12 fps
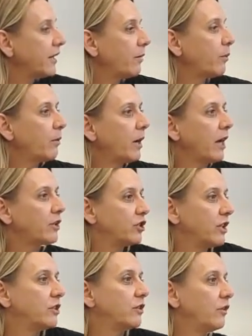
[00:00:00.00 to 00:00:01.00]
we were
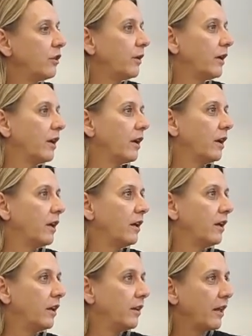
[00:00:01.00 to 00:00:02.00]
actually interviewing
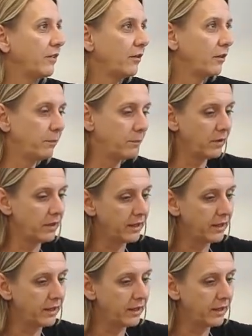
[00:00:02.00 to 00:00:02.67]
another